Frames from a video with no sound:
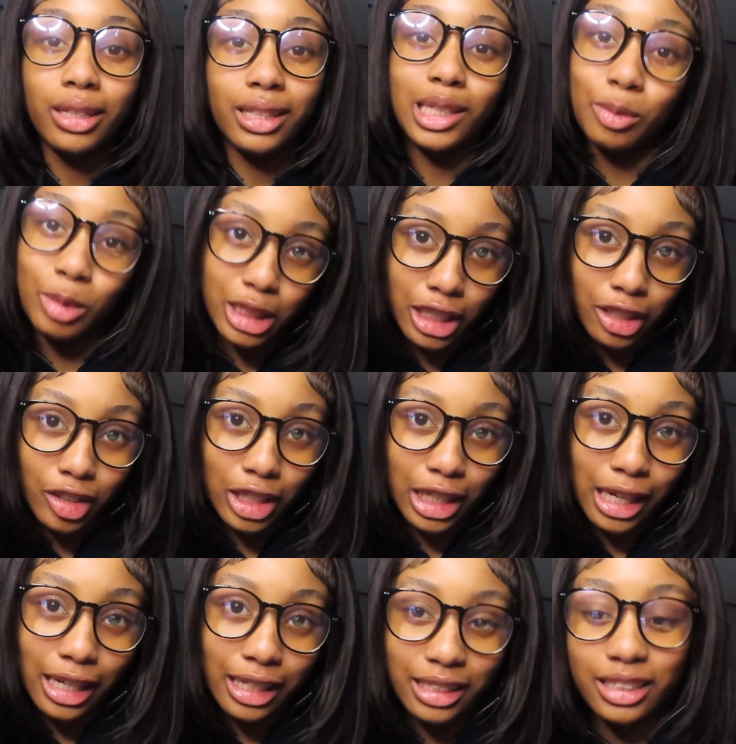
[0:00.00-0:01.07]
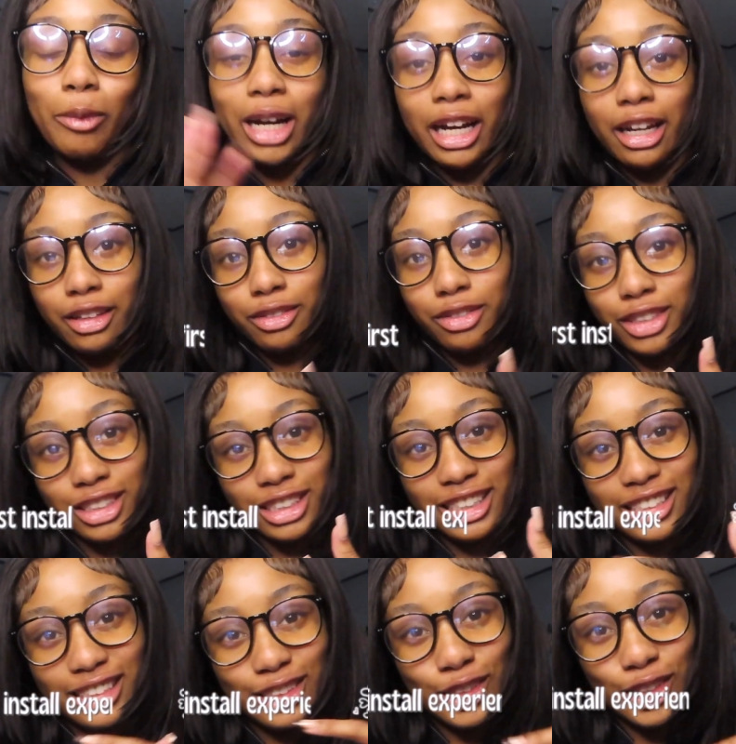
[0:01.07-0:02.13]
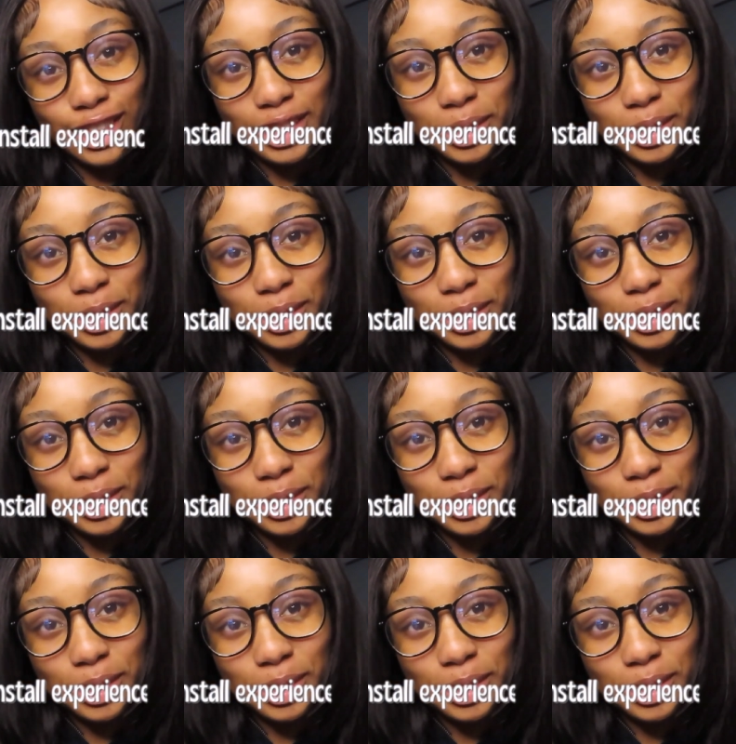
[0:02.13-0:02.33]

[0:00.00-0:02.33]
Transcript: But let me tell you guys my first install